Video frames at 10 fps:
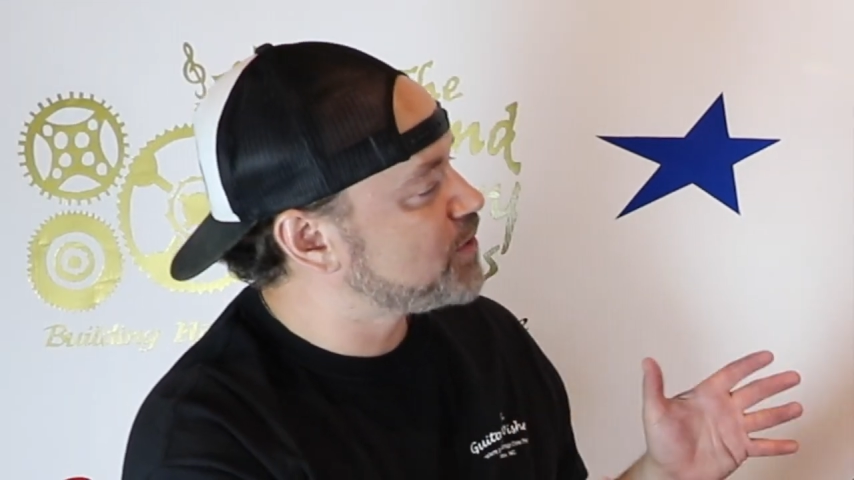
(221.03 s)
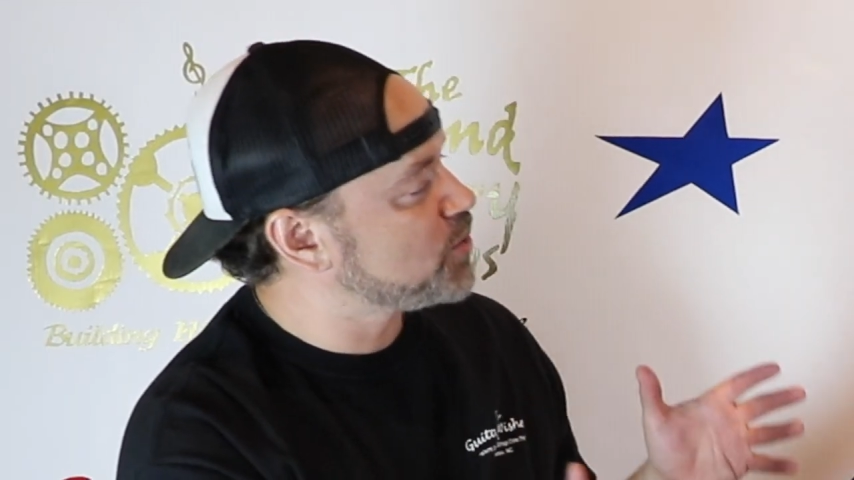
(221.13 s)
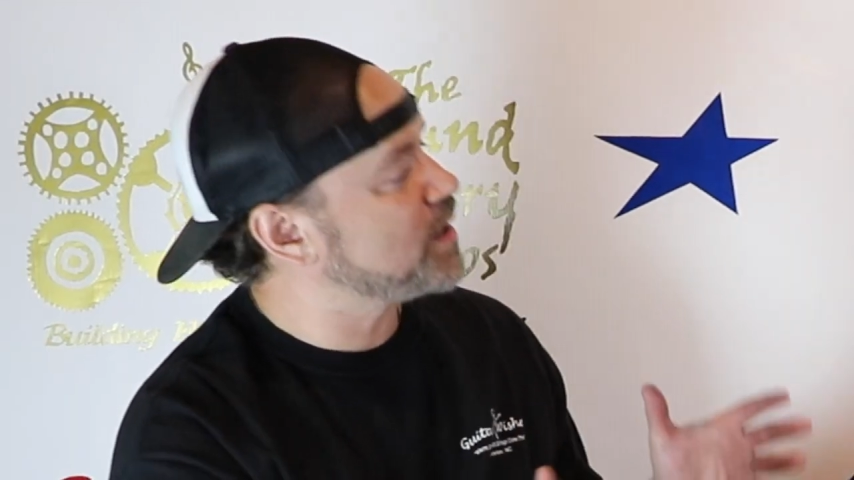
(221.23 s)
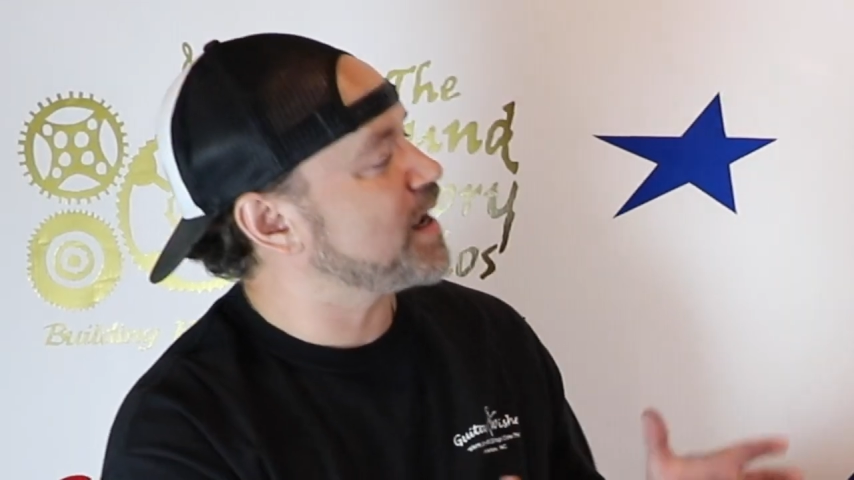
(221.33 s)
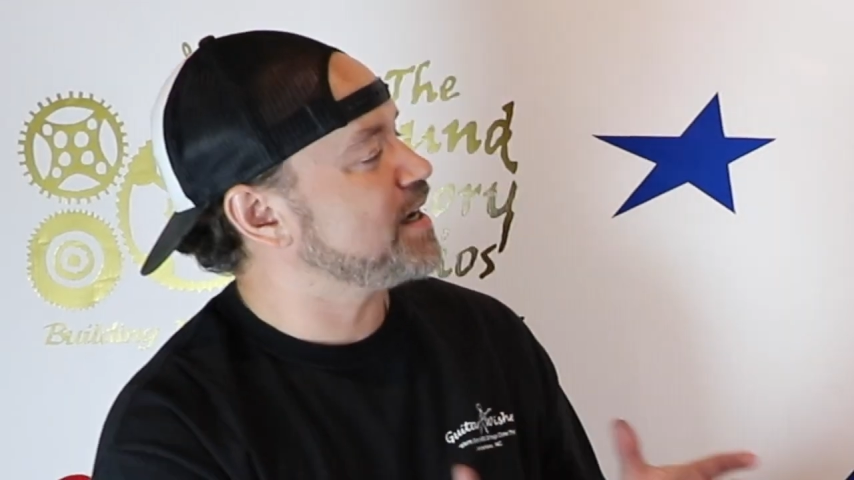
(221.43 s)

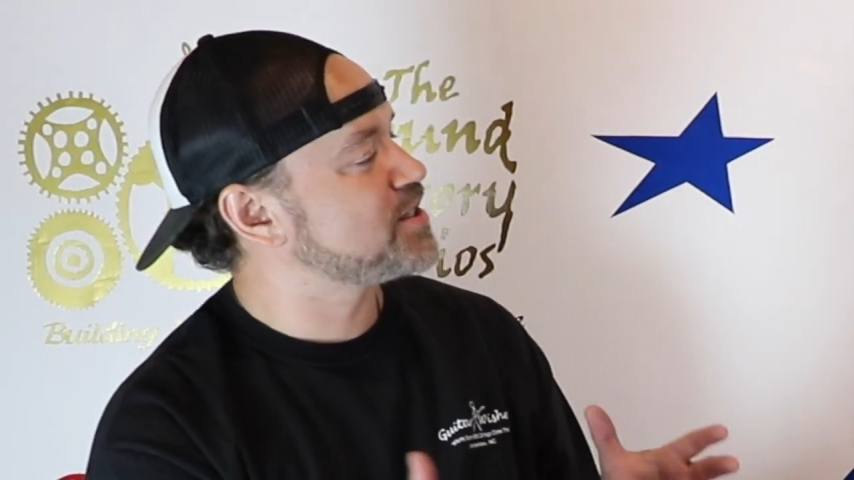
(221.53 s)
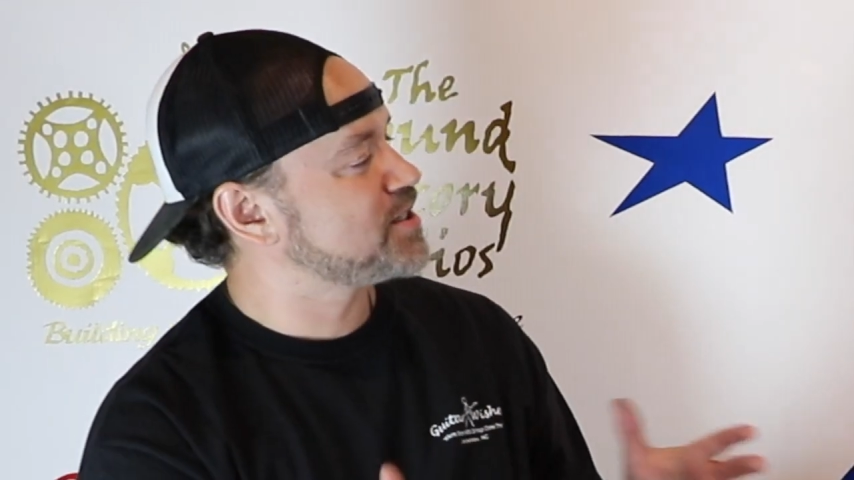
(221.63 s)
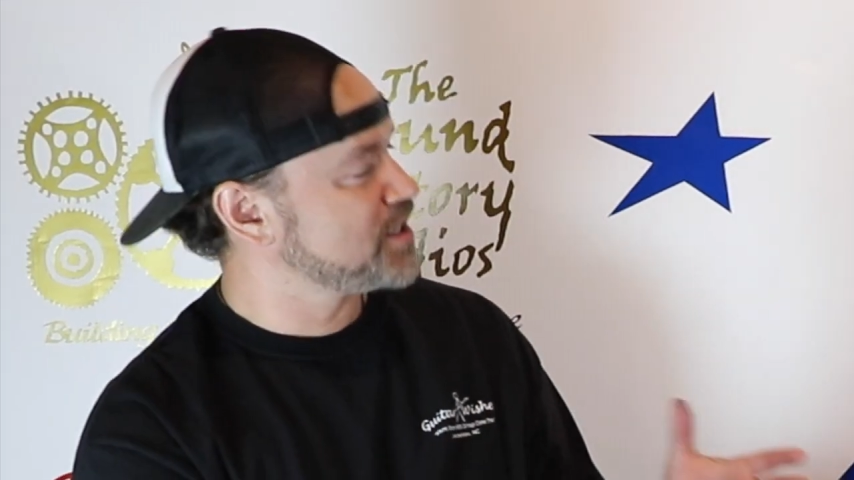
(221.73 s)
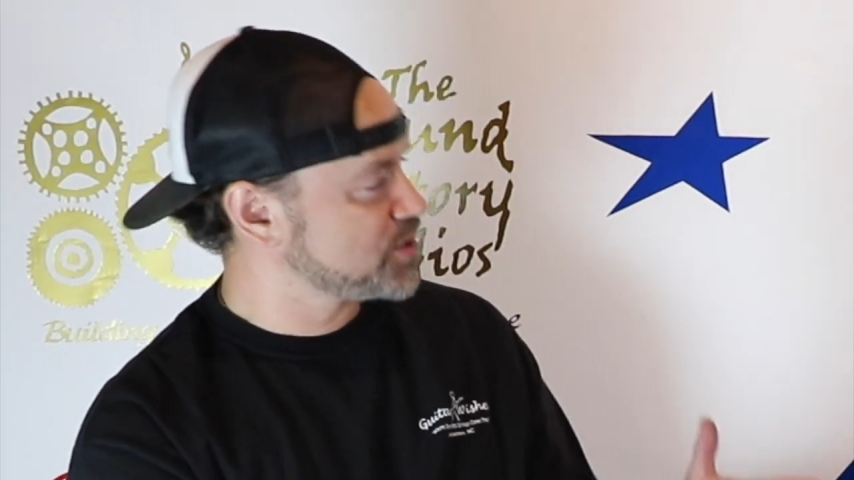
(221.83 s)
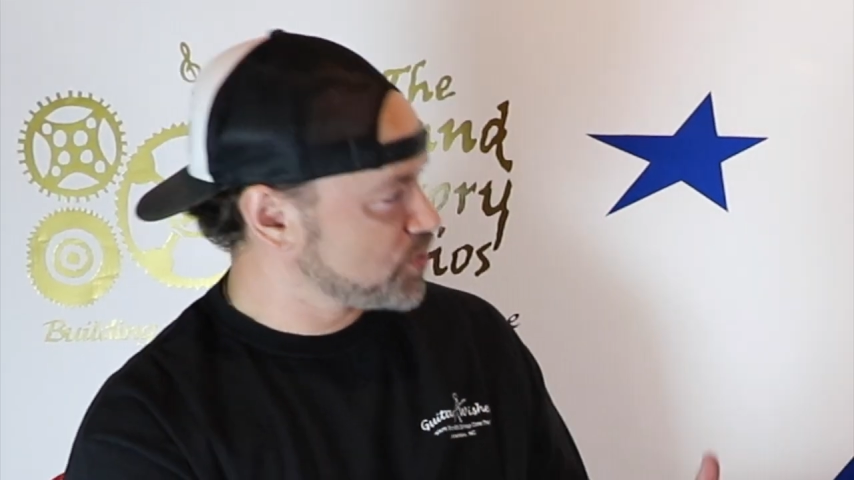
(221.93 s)
doing a
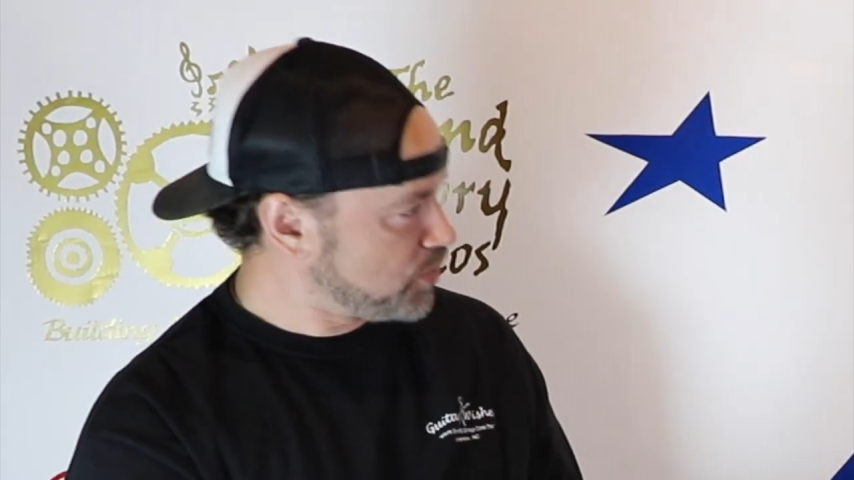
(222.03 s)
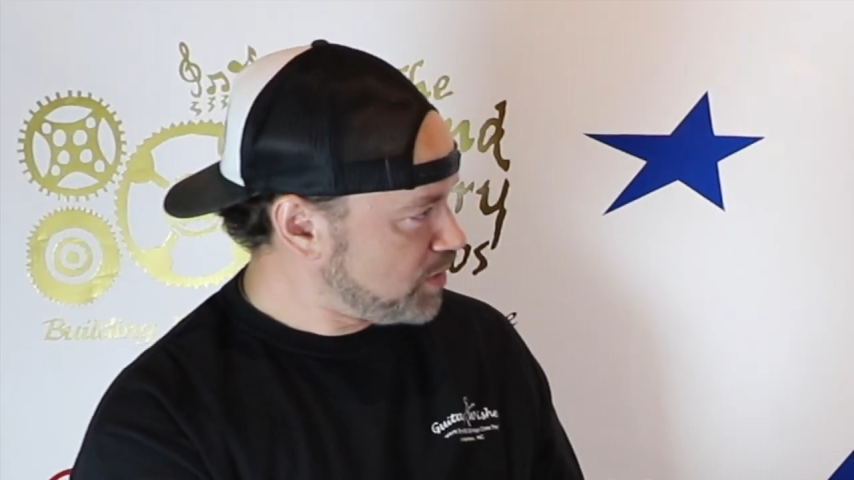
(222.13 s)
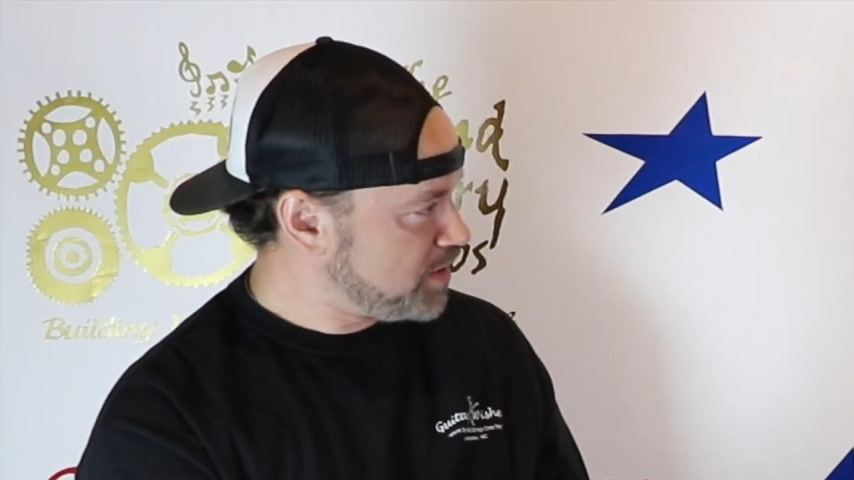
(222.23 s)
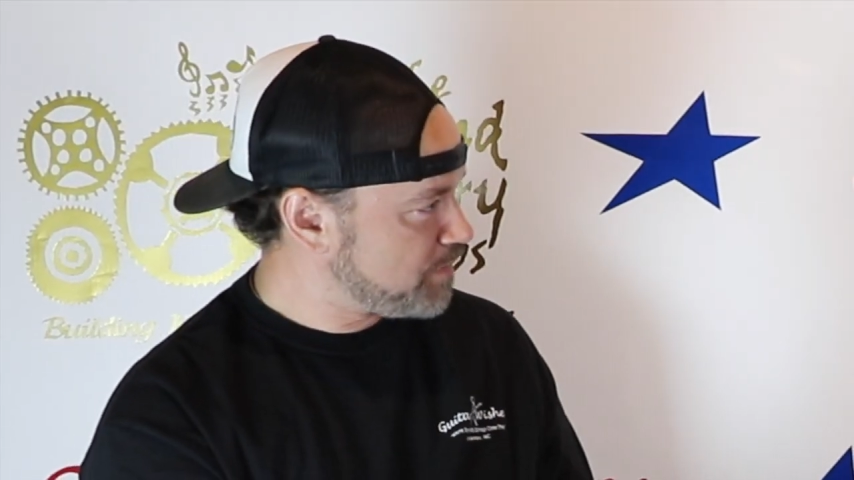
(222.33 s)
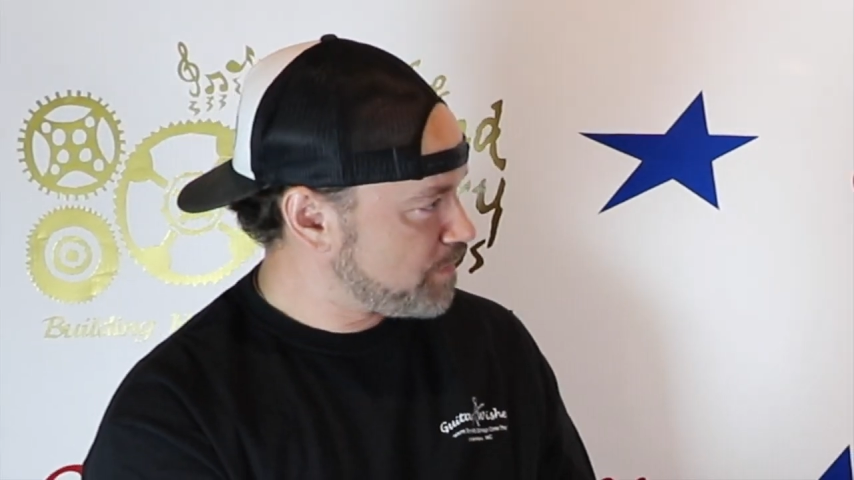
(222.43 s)
sizzle